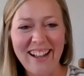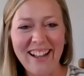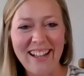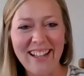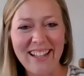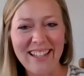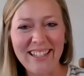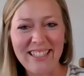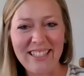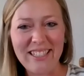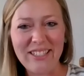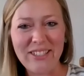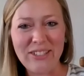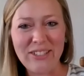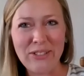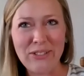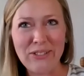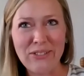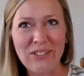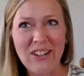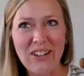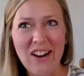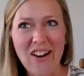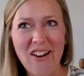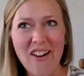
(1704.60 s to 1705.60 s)
You
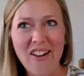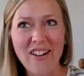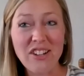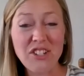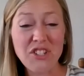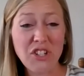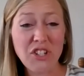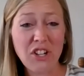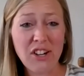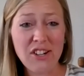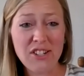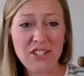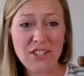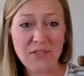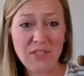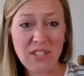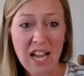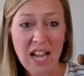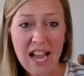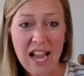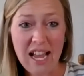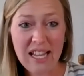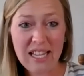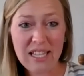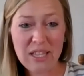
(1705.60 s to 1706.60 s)
are in charge of
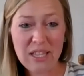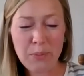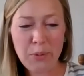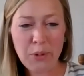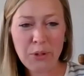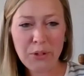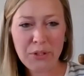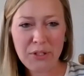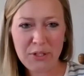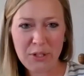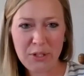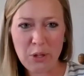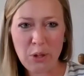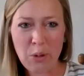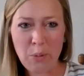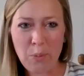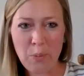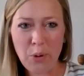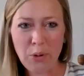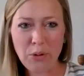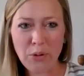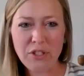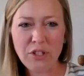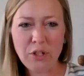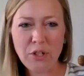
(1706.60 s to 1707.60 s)
tying the boats. So the
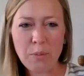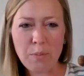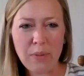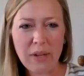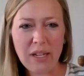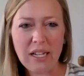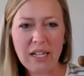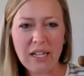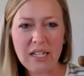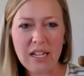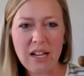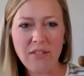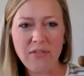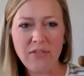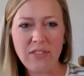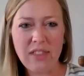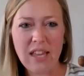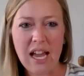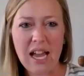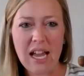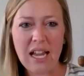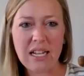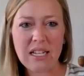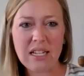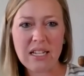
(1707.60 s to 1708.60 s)
boats are big enough
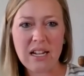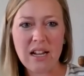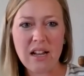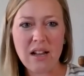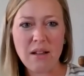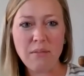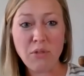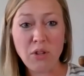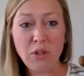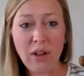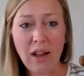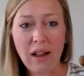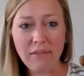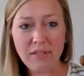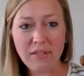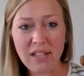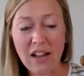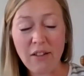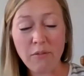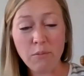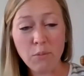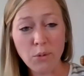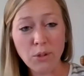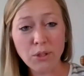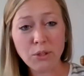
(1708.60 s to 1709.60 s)
that you have to have
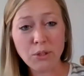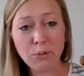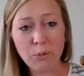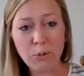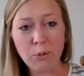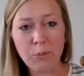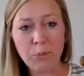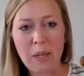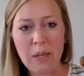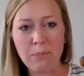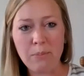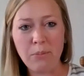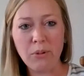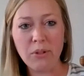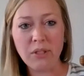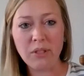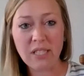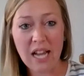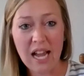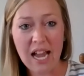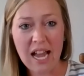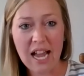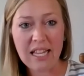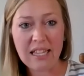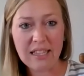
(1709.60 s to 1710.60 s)
multiple people
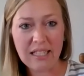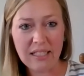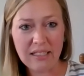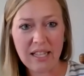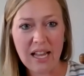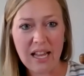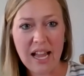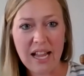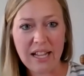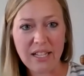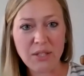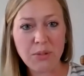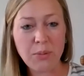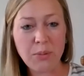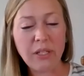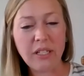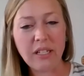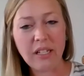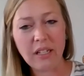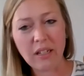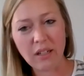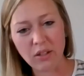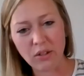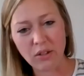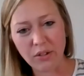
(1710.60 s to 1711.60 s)
tying the lines when
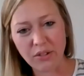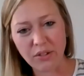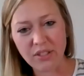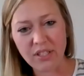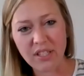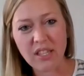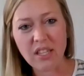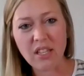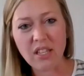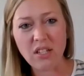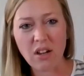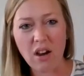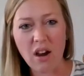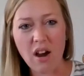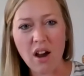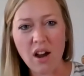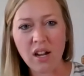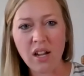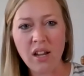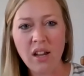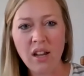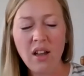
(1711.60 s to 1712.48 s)
you get close to the dock.